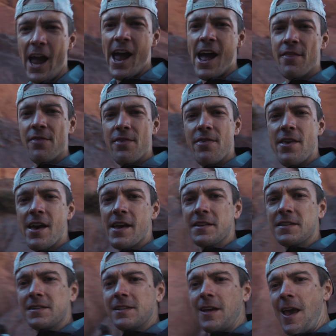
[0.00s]
at
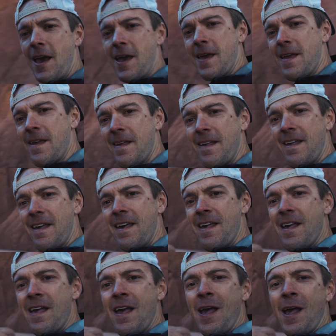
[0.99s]
this.
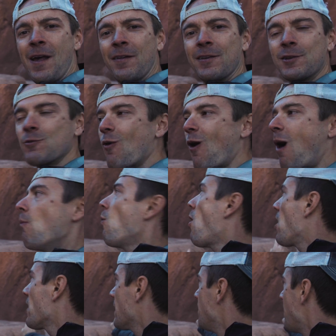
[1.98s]
This is where I'm
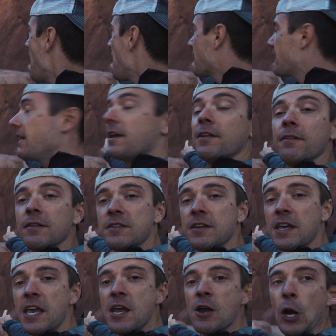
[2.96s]
walking back into
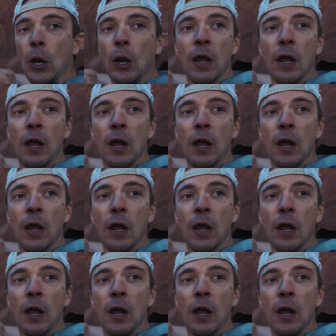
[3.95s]
here.